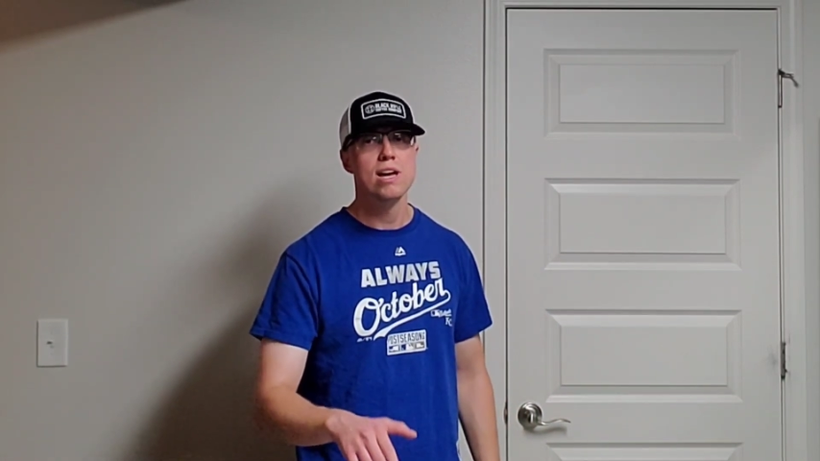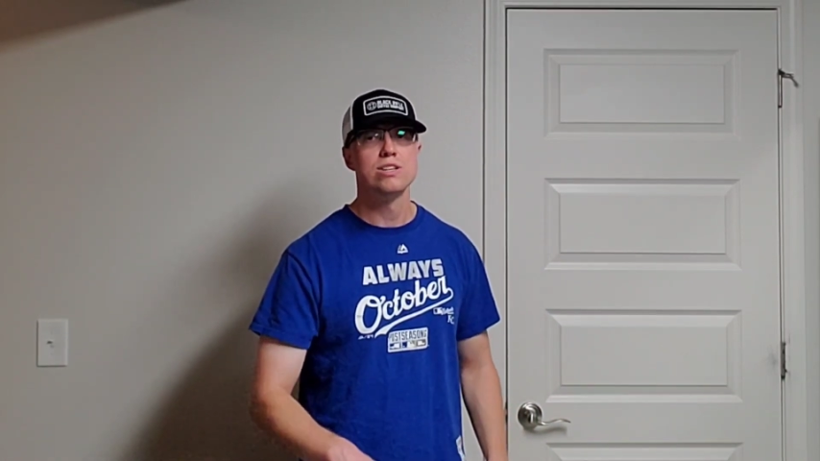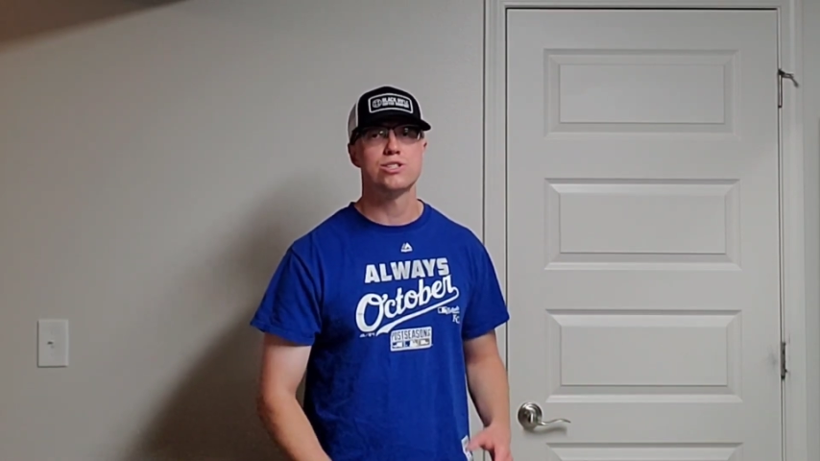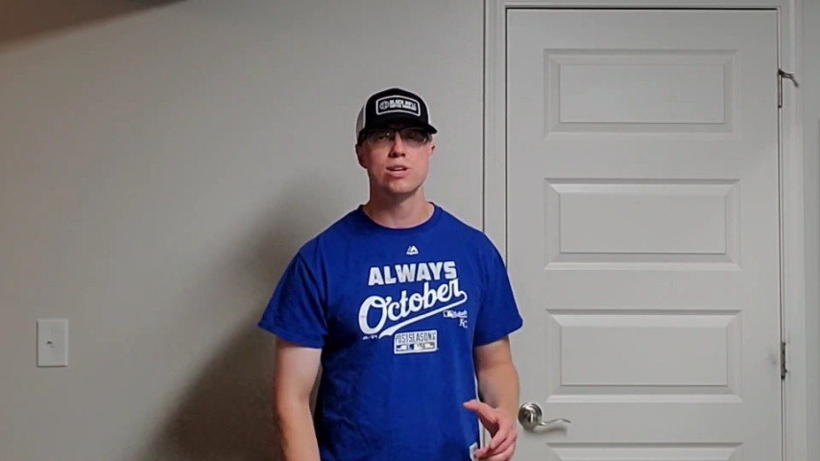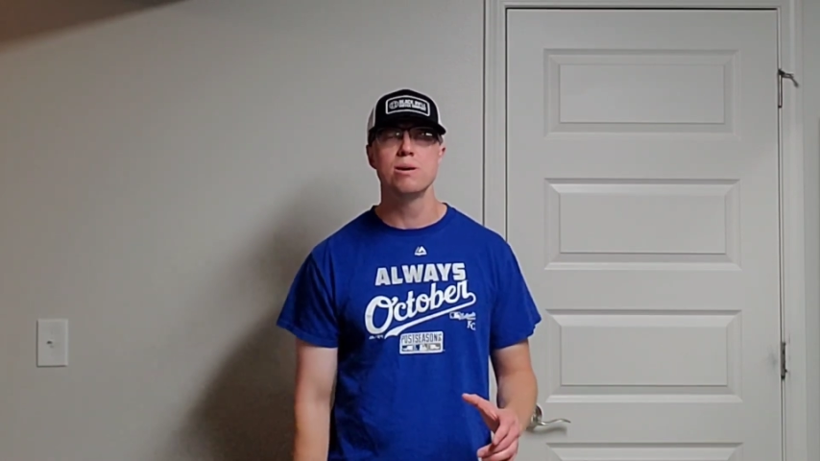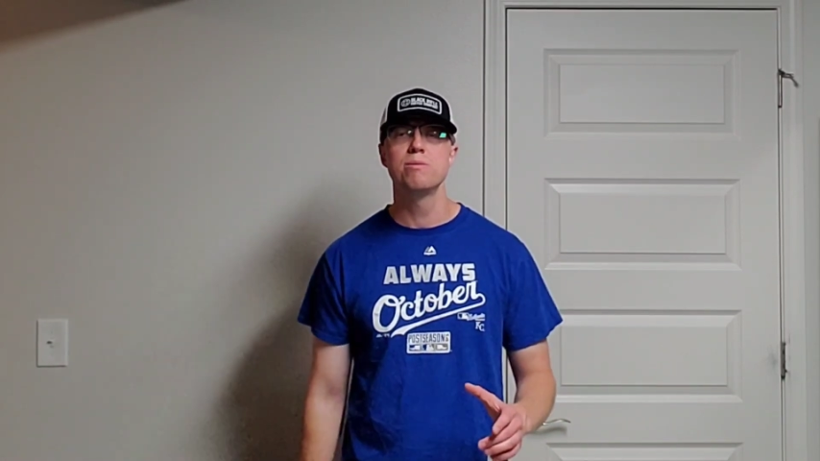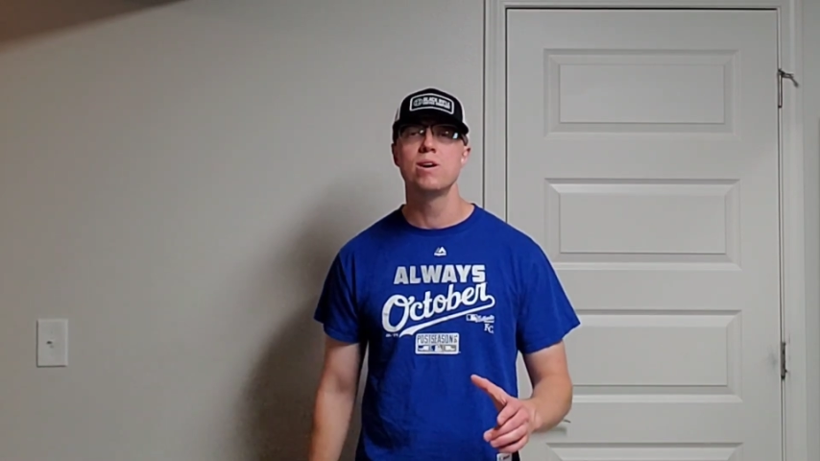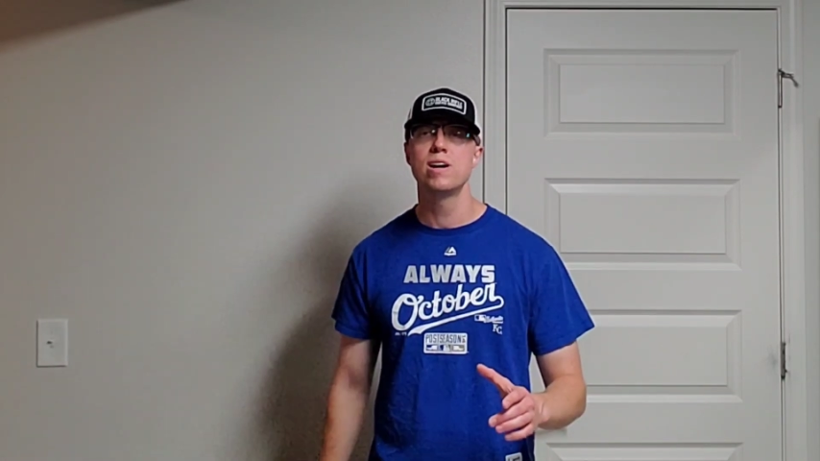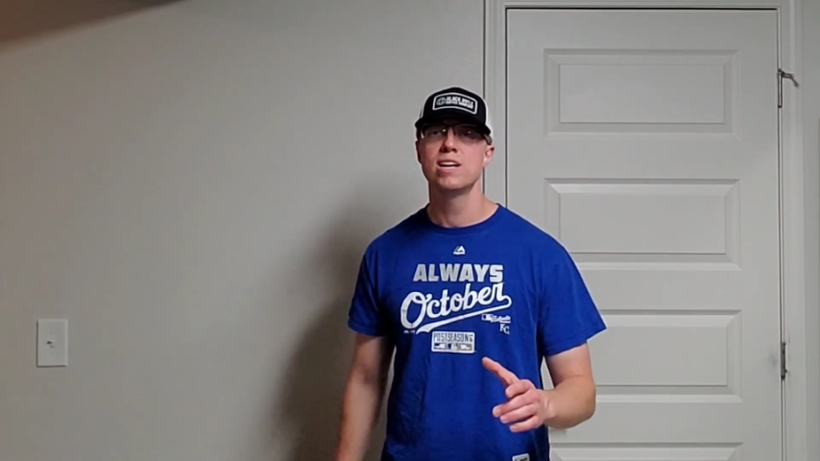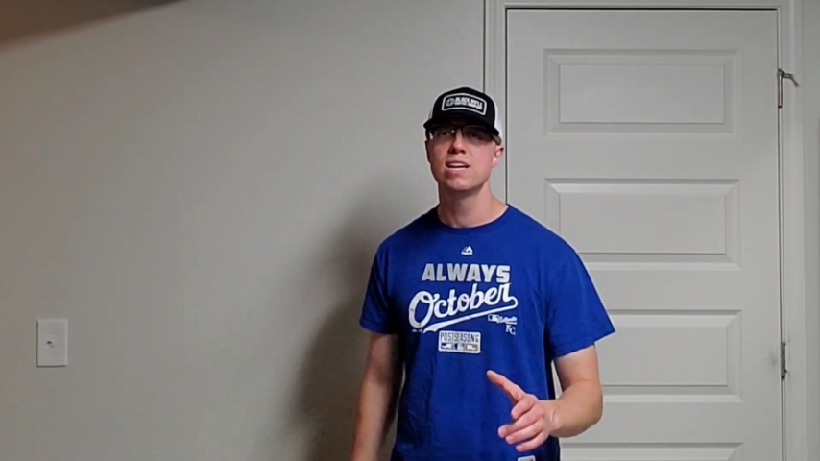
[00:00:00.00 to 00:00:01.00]

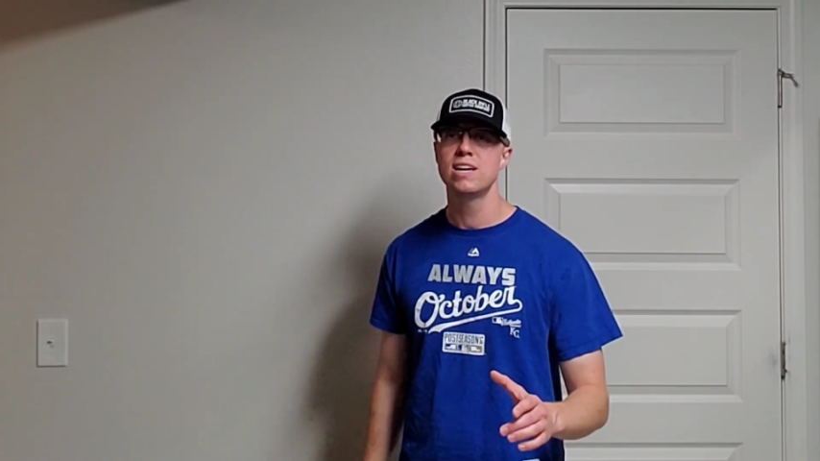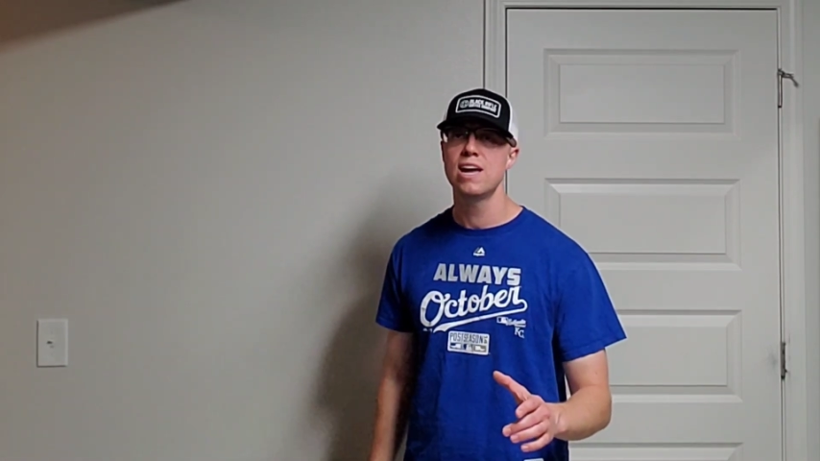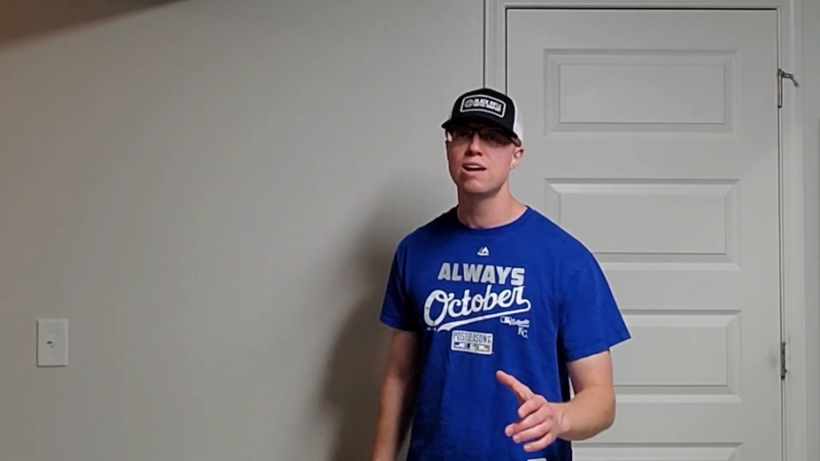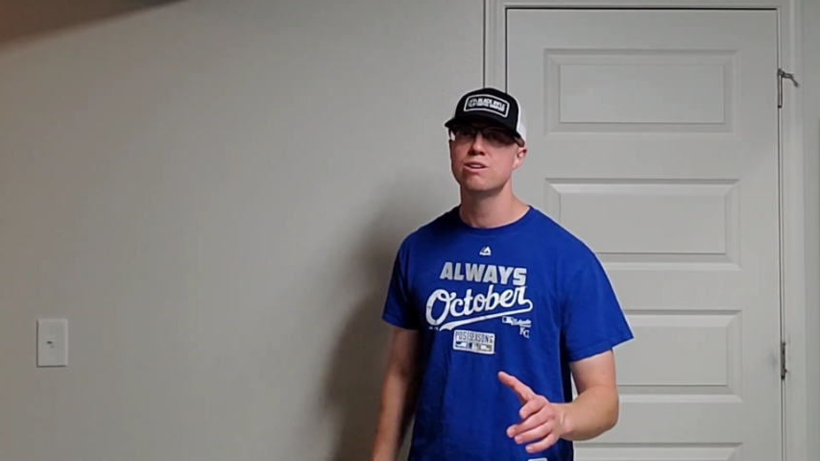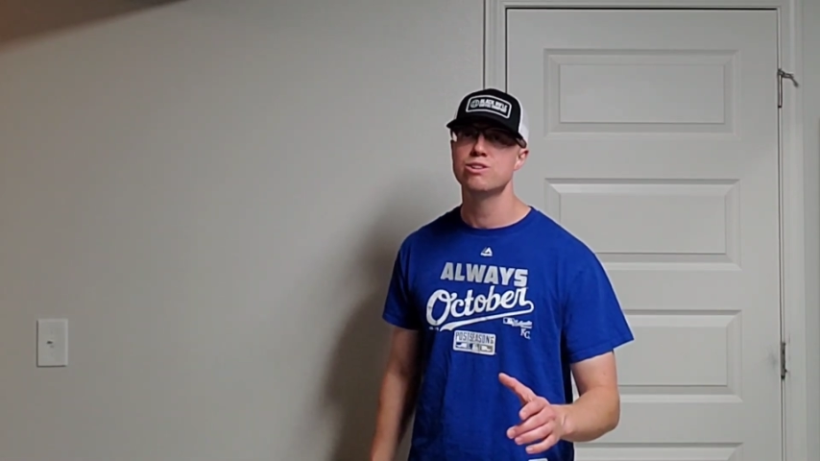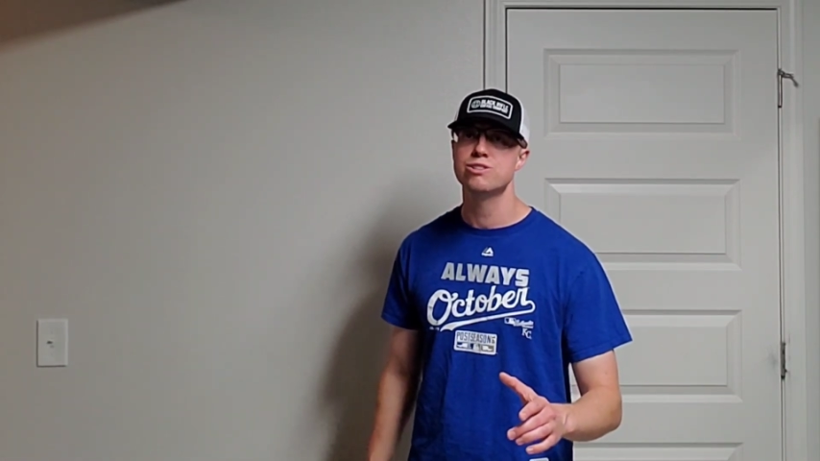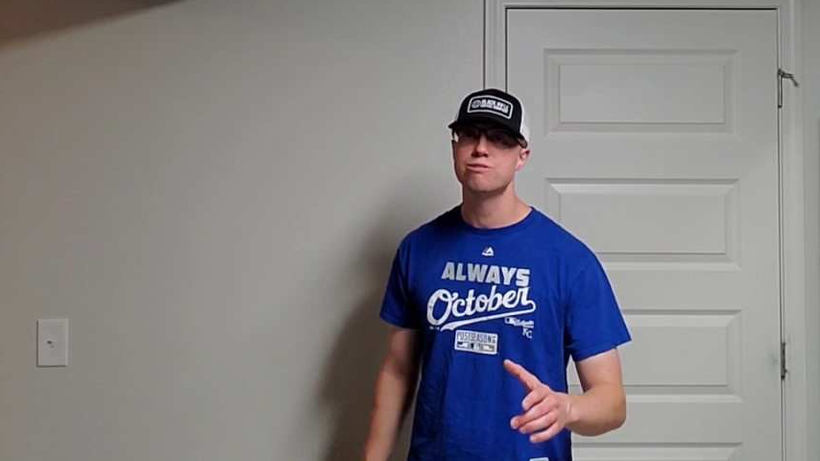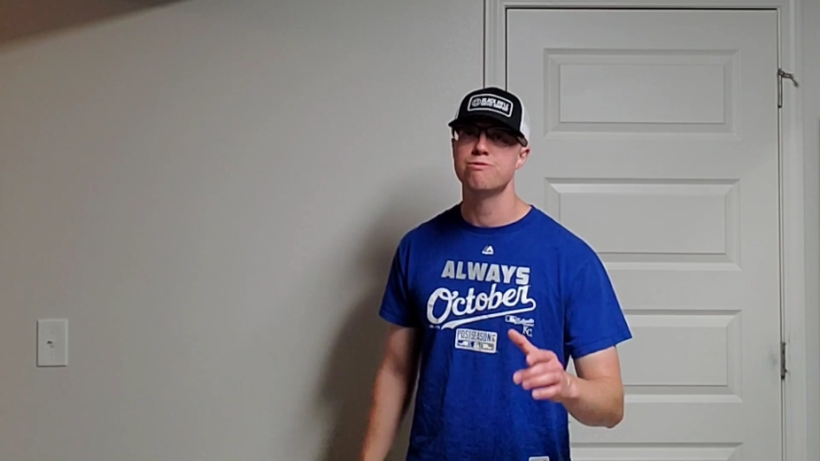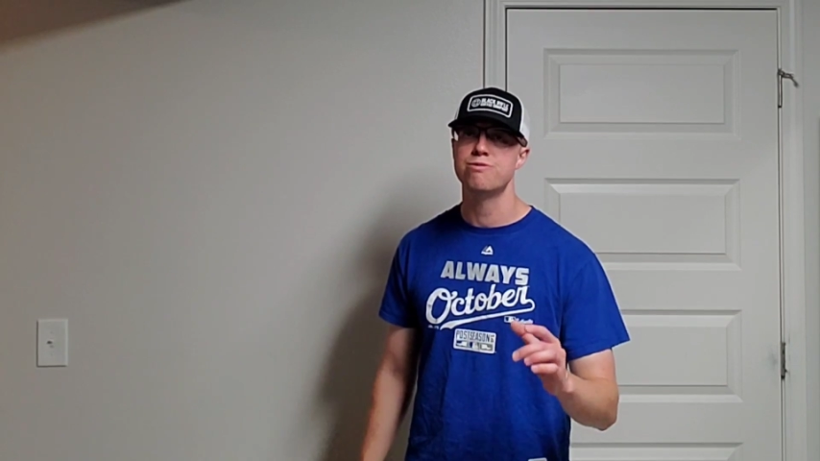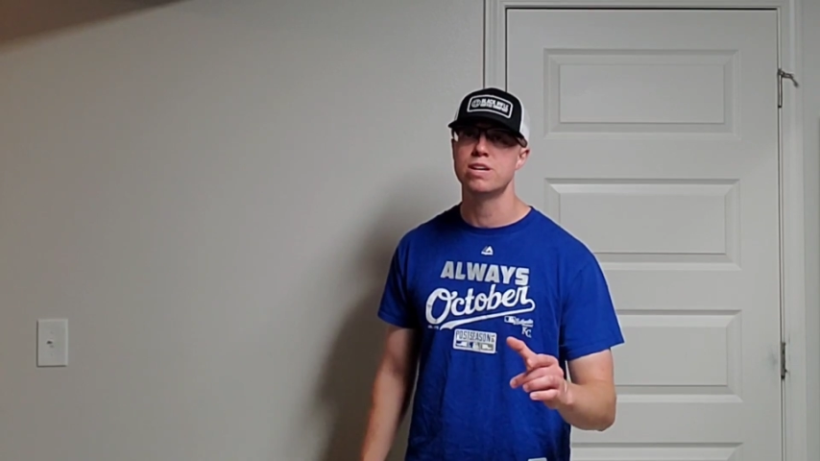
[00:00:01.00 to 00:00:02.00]
Somebody else
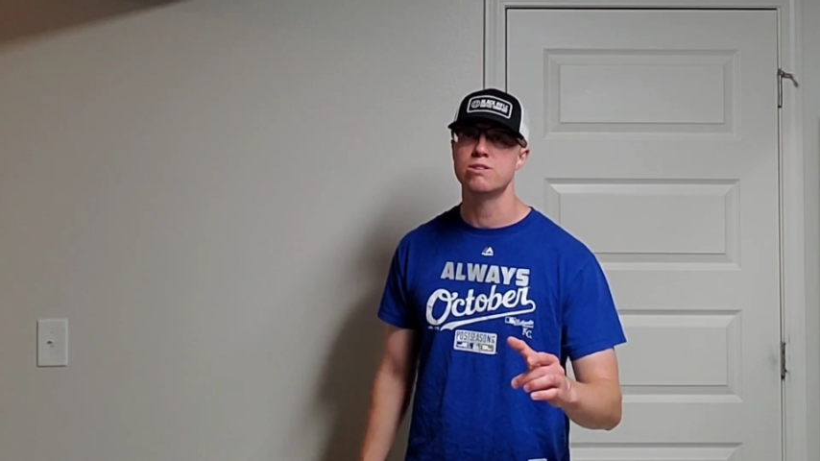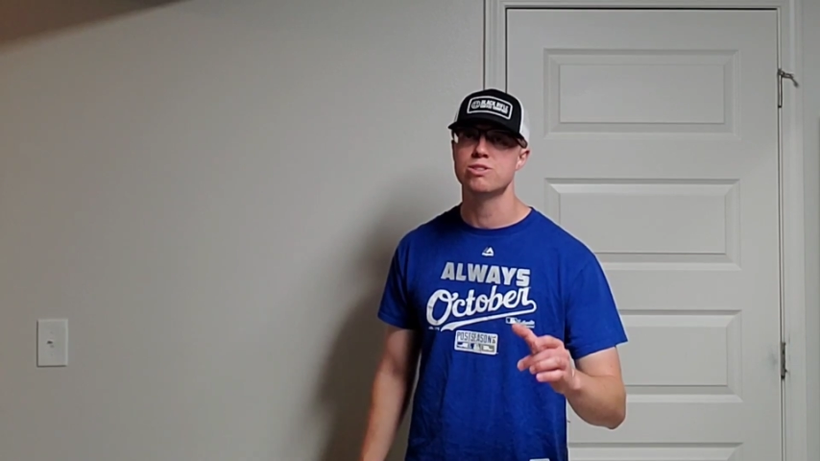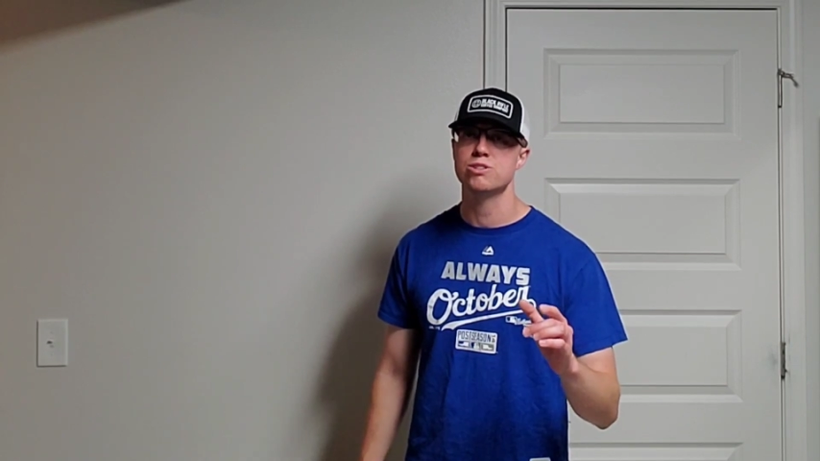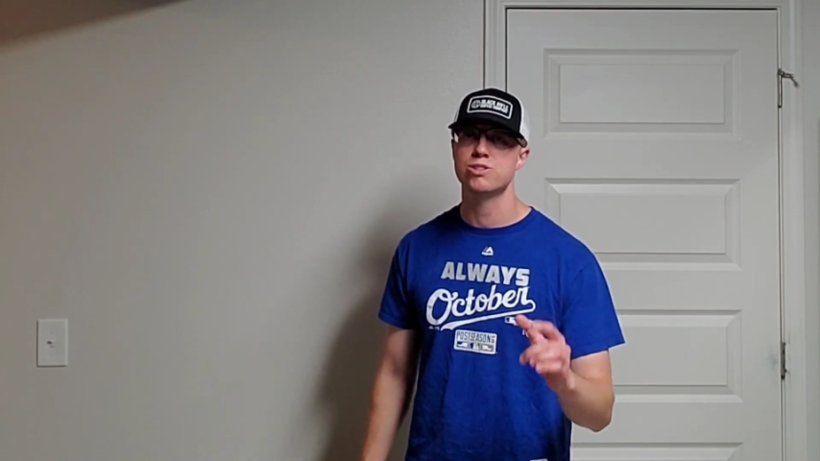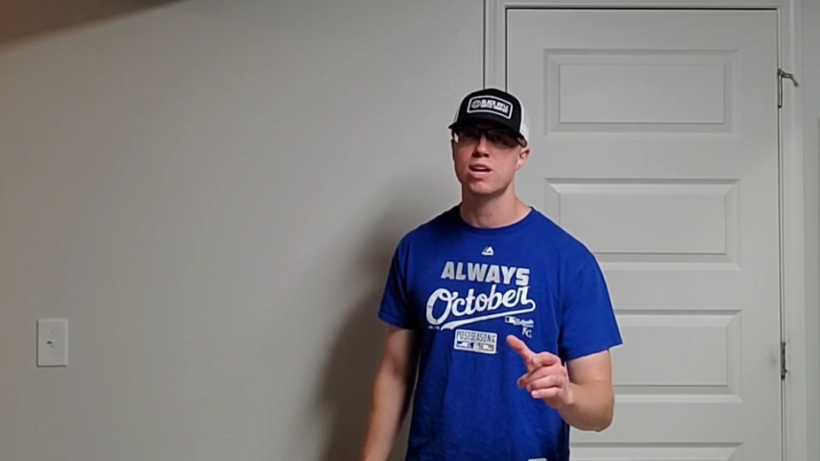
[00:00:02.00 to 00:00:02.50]
that feels the